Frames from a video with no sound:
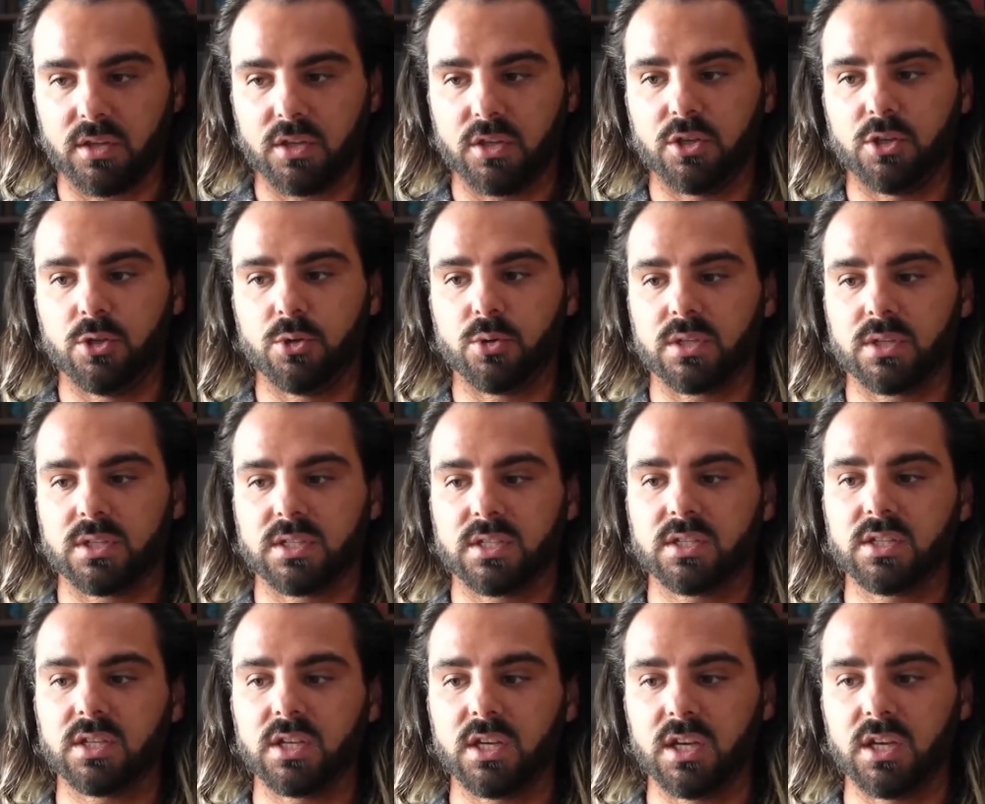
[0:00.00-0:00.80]
you could
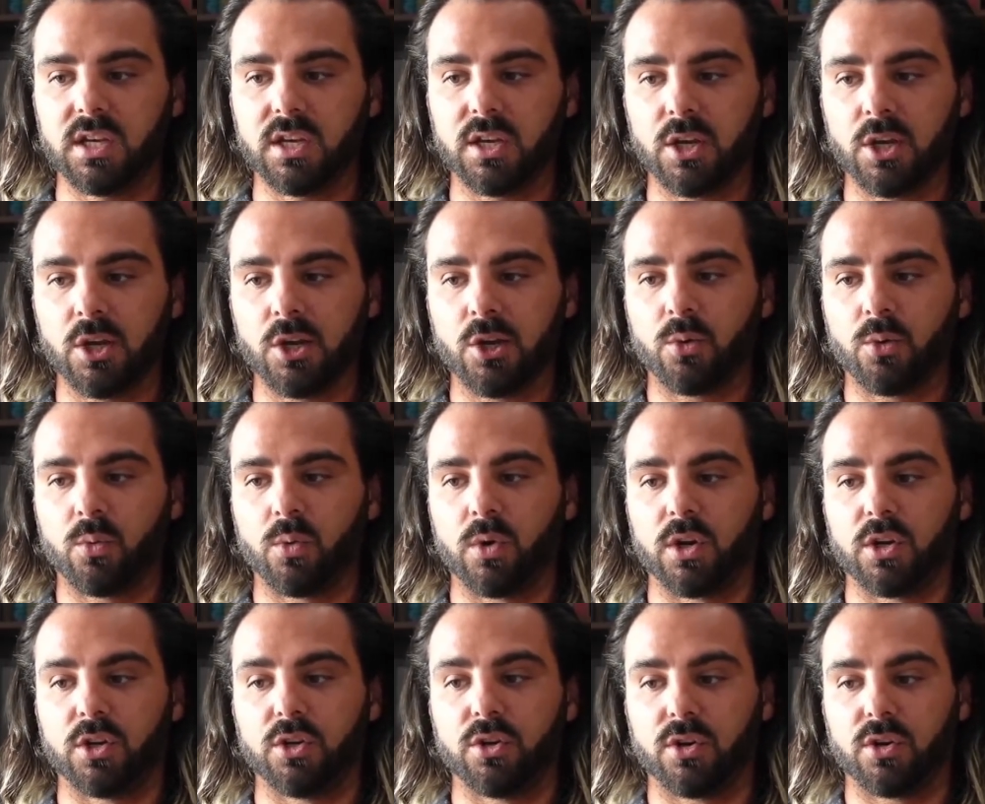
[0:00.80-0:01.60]
see where
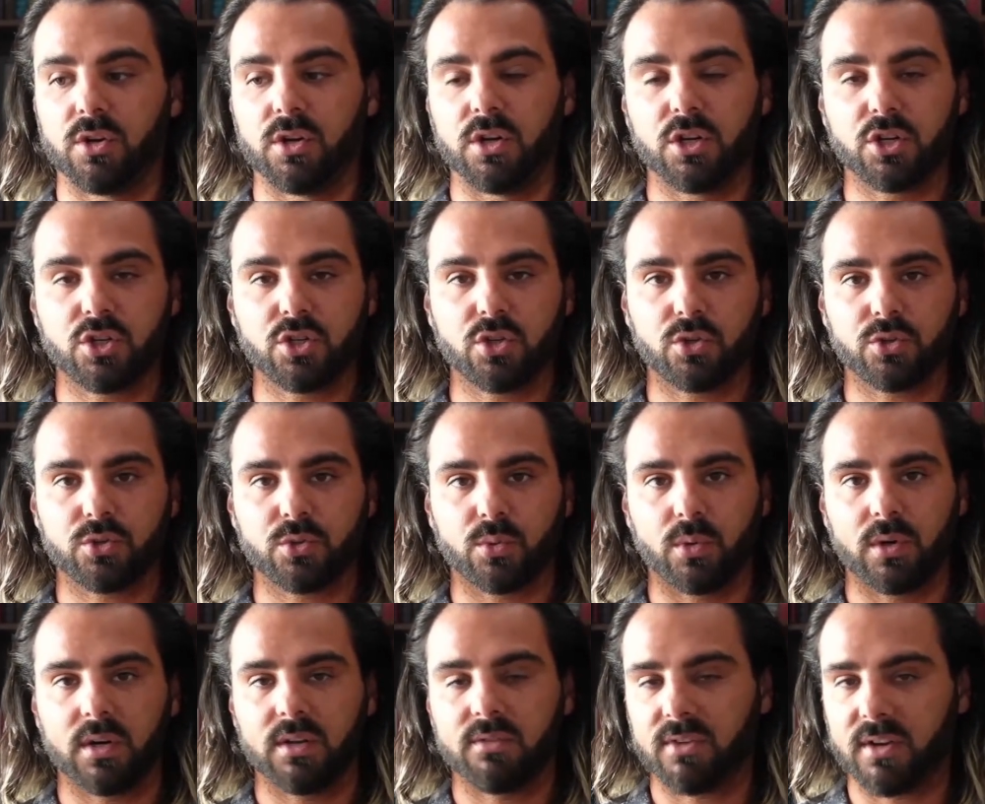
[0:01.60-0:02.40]
your initial
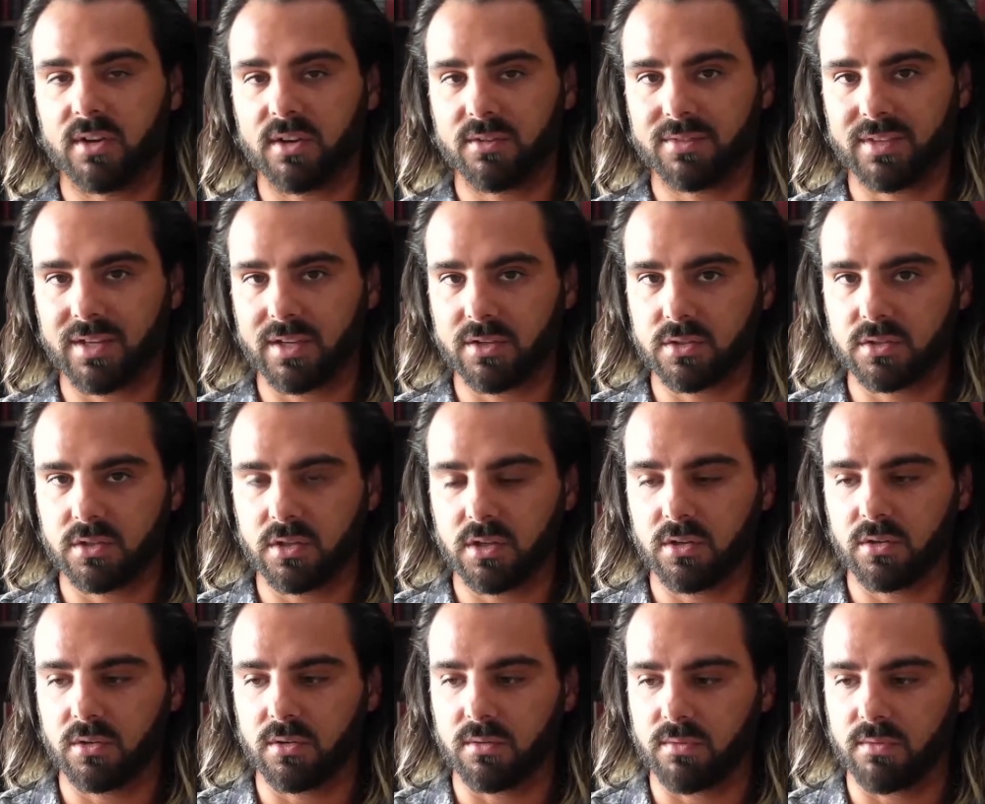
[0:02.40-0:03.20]

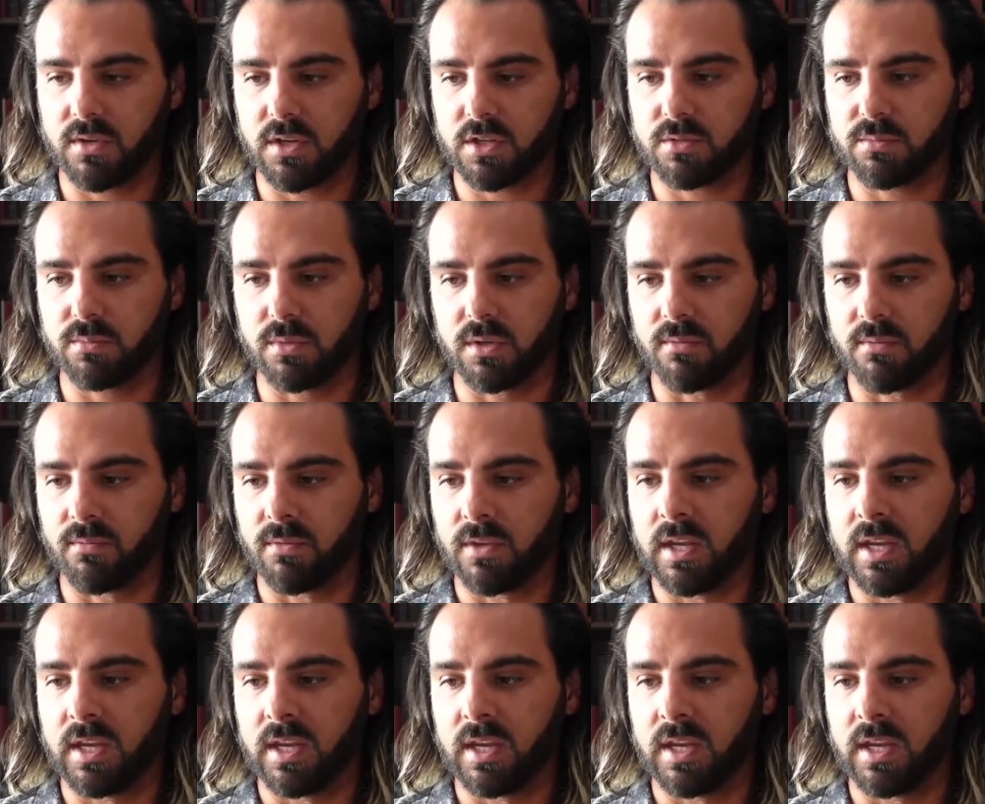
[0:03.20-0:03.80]
$25,000 investment